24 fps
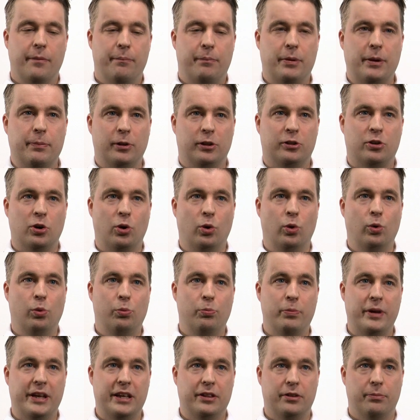people told
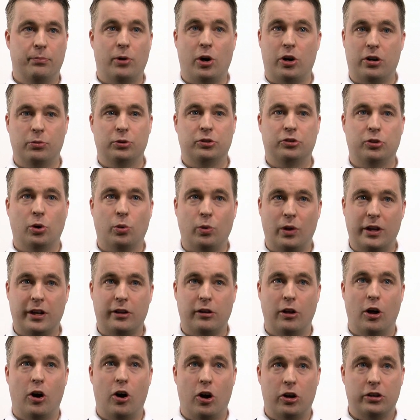me the market was totally
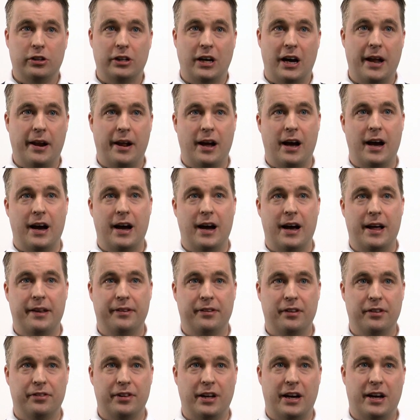clogged
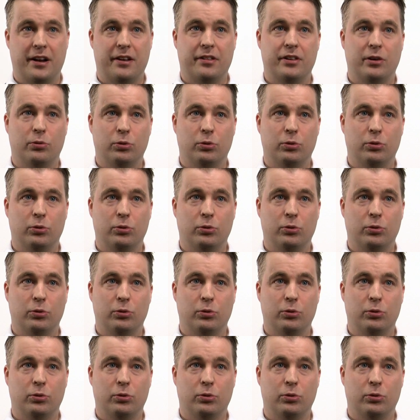and that